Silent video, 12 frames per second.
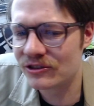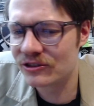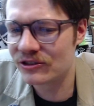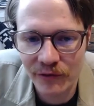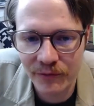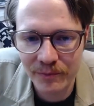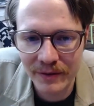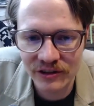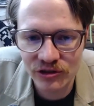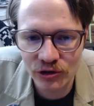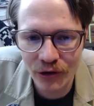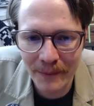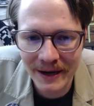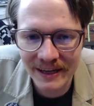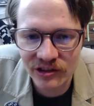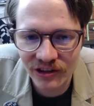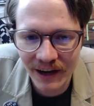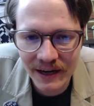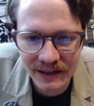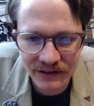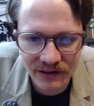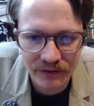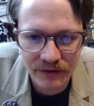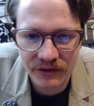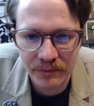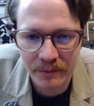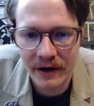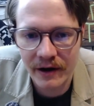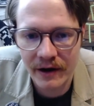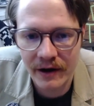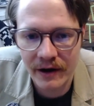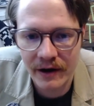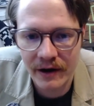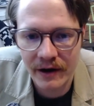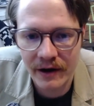there have been so many sightings of this bear, and it